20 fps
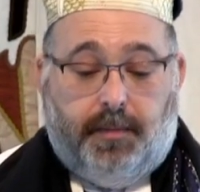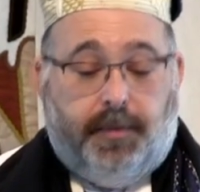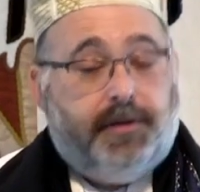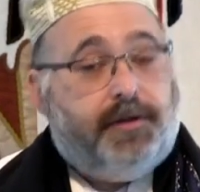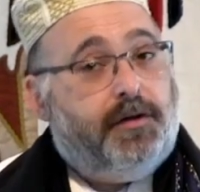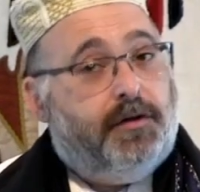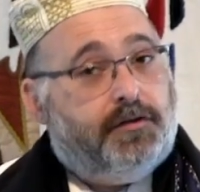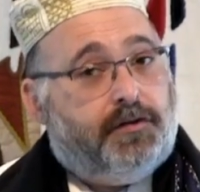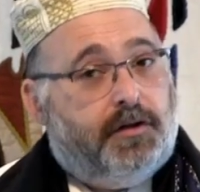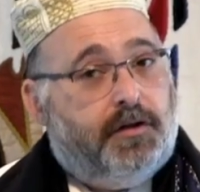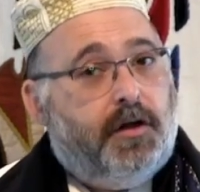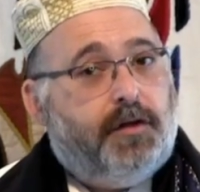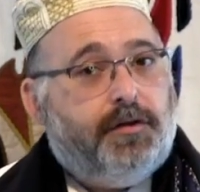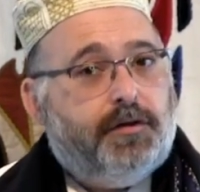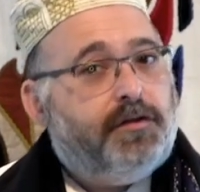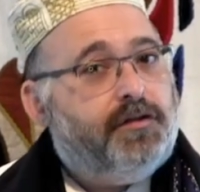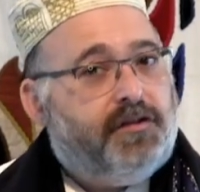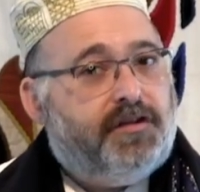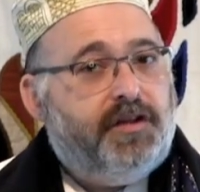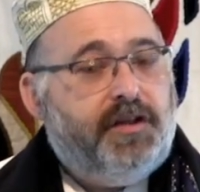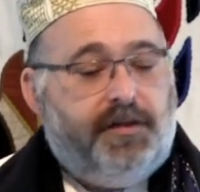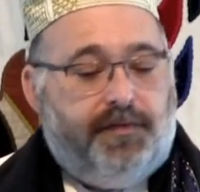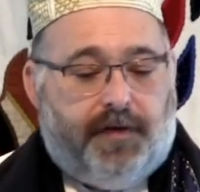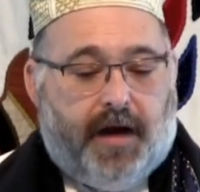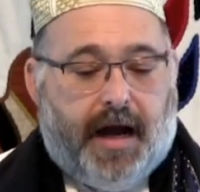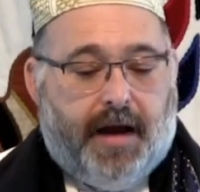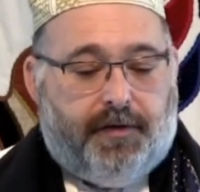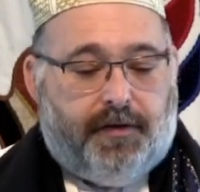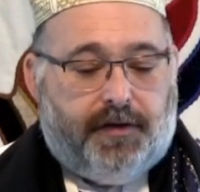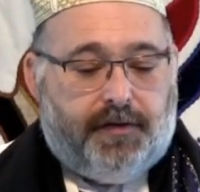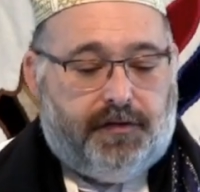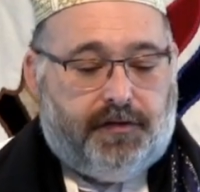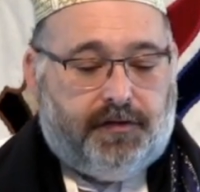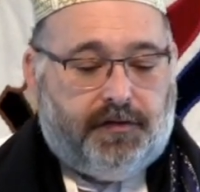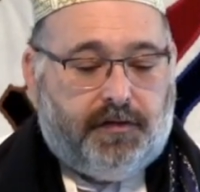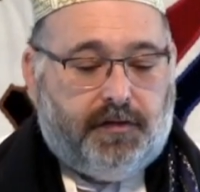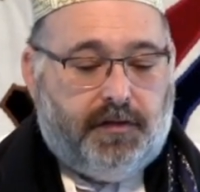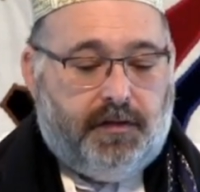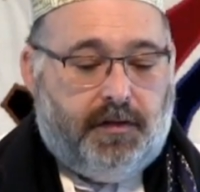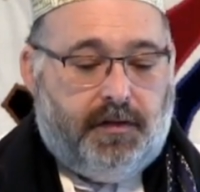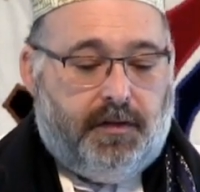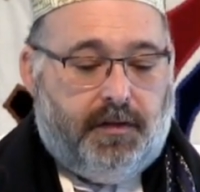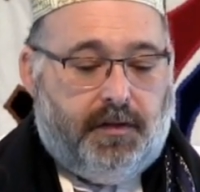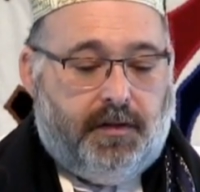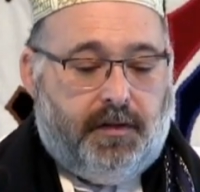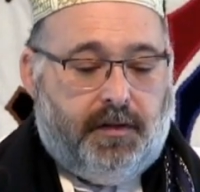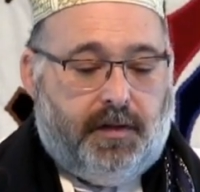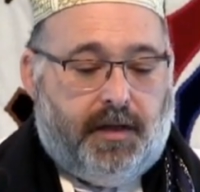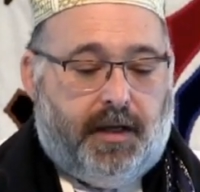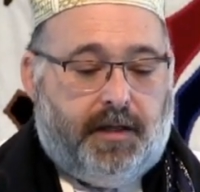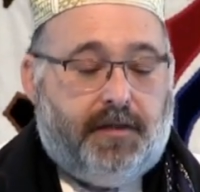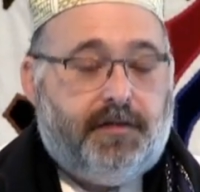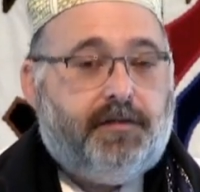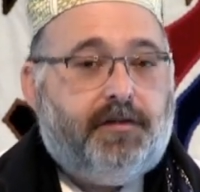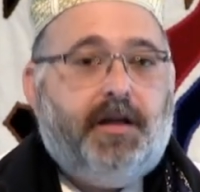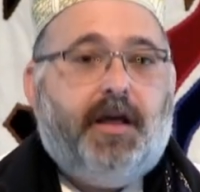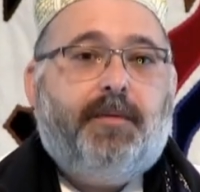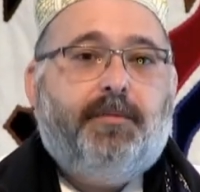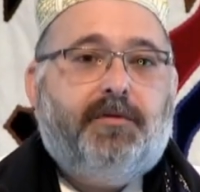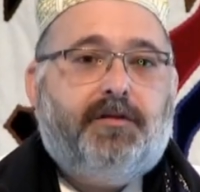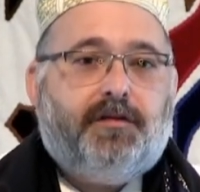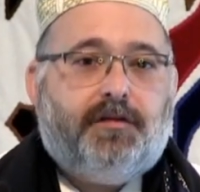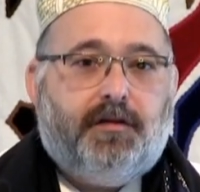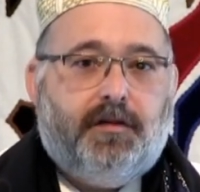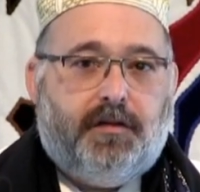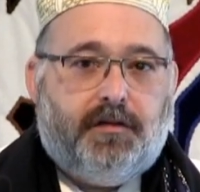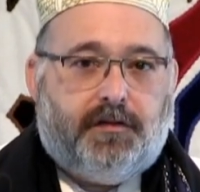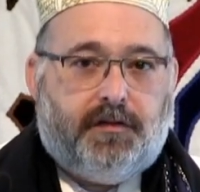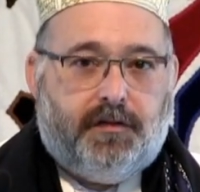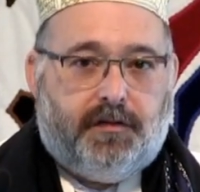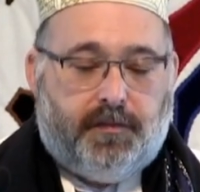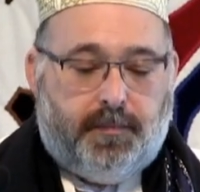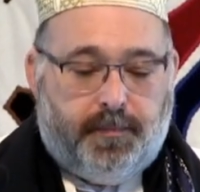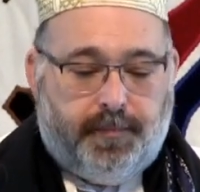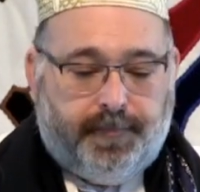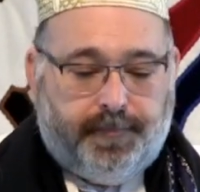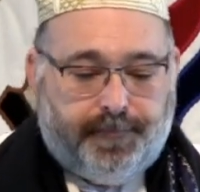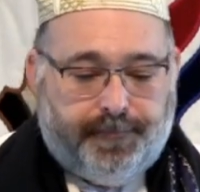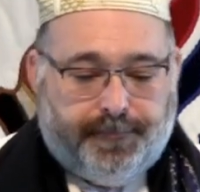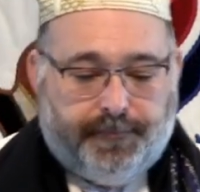But there's another C virus, and its name is cynicism.